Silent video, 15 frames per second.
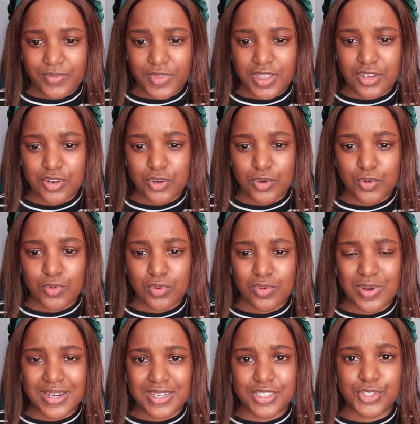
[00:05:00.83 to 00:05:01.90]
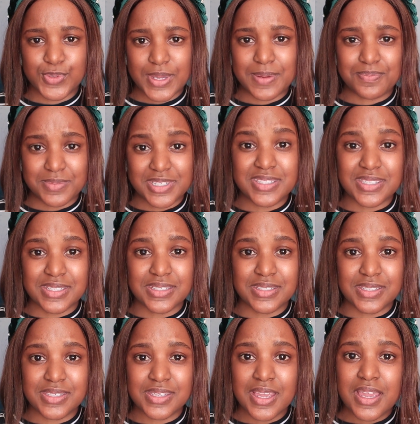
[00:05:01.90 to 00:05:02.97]
wanting to admit
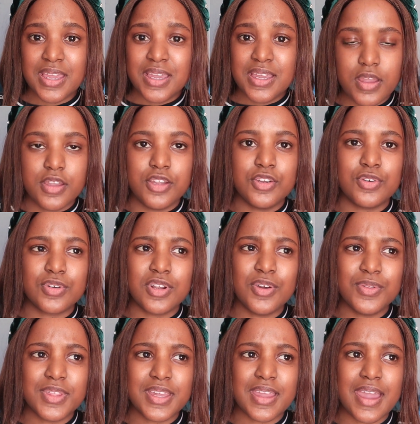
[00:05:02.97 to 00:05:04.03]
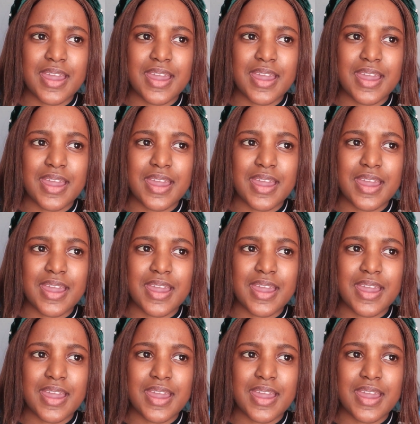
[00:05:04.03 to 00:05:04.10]
it. Clothing